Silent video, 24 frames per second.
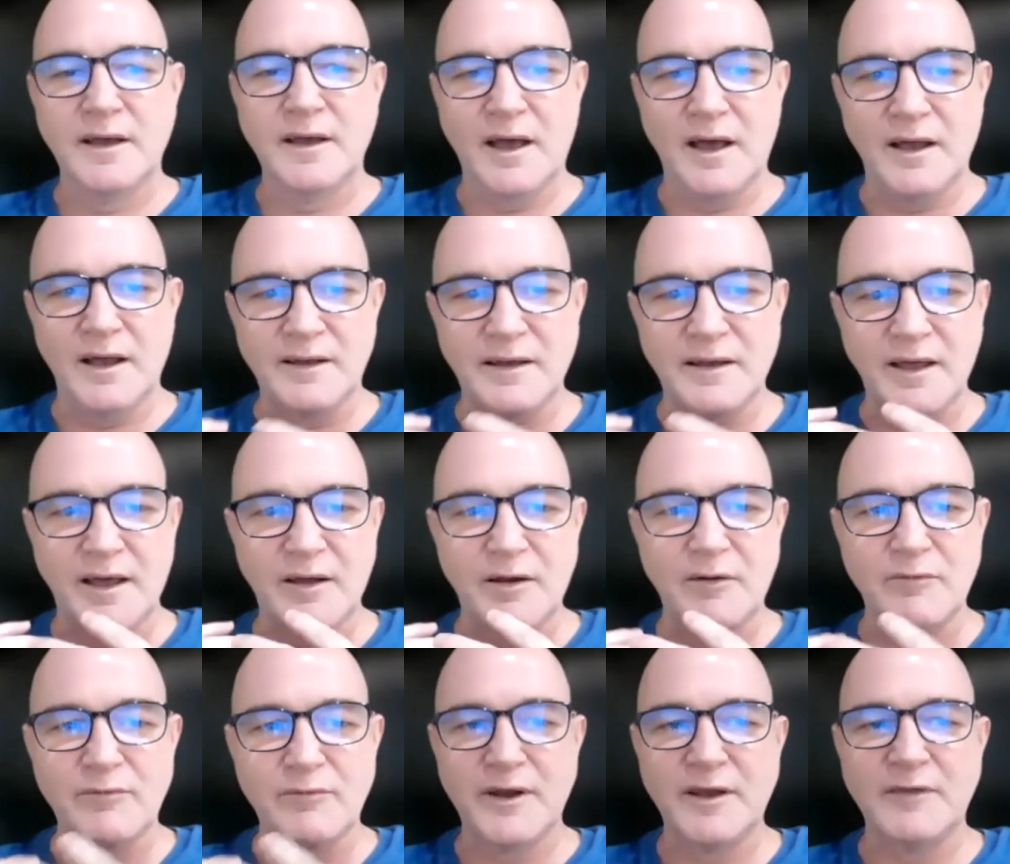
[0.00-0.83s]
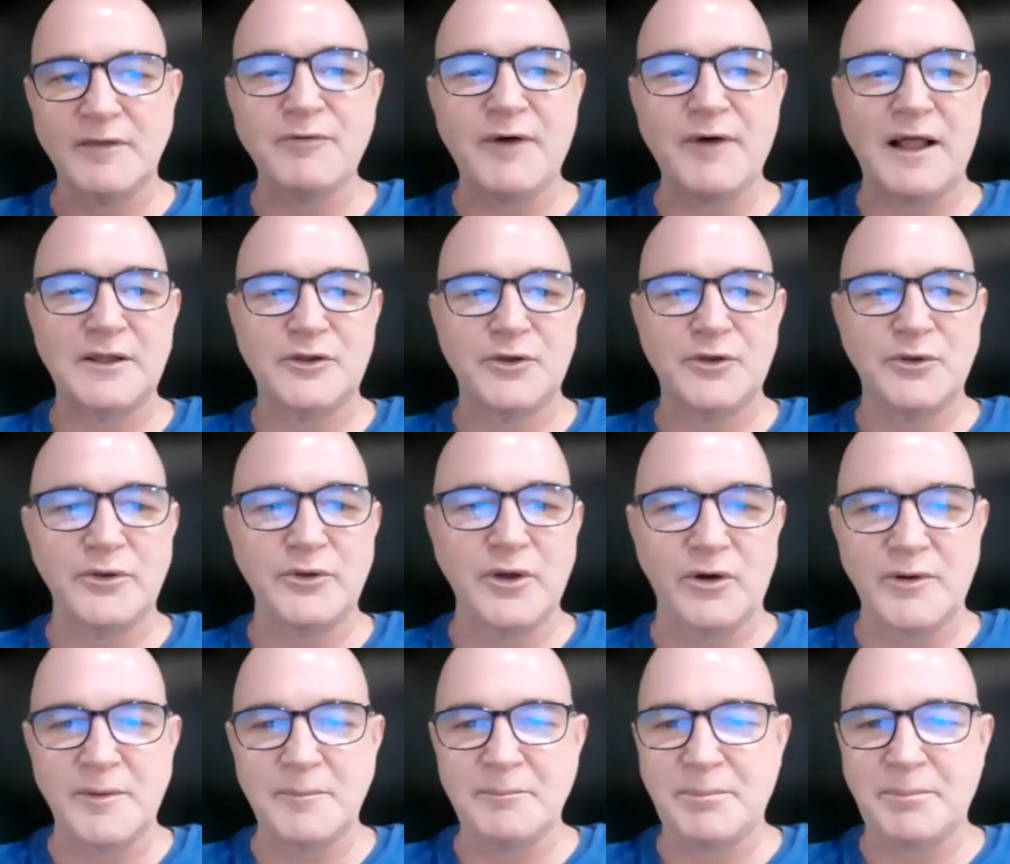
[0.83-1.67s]
and I really value
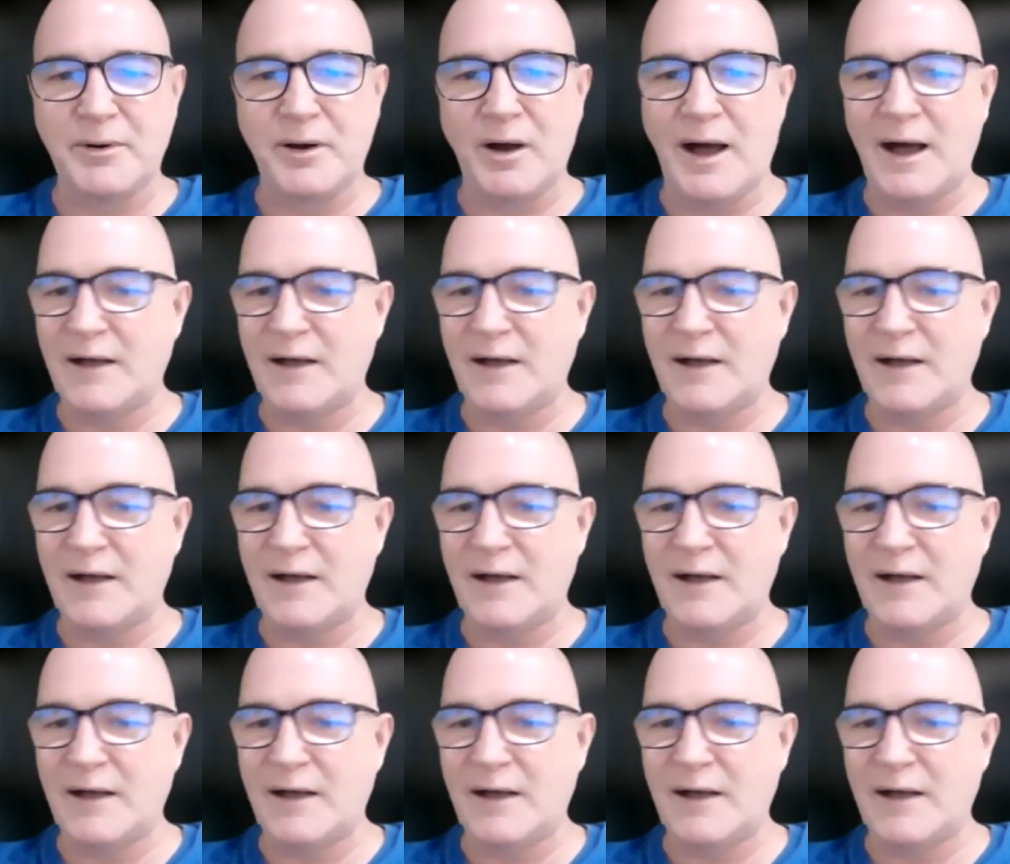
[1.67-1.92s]
your input.